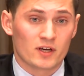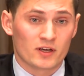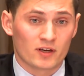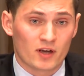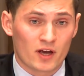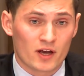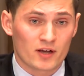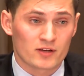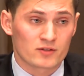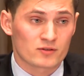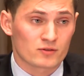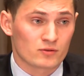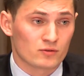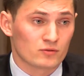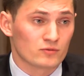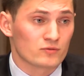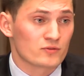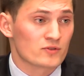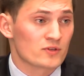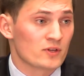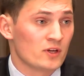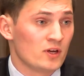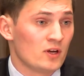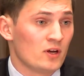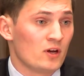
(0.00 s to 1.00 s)
in high
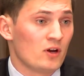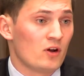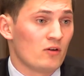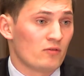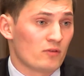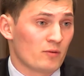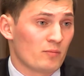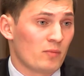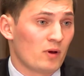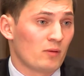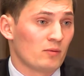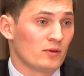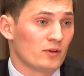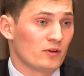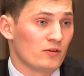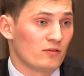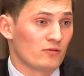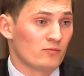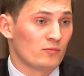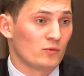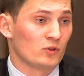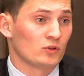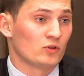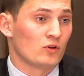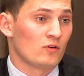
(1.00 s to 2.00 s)
schools of the Republic
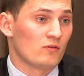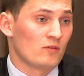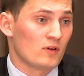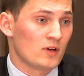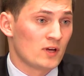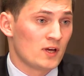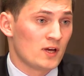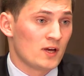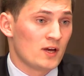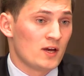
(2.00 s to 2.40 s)
of Moldova.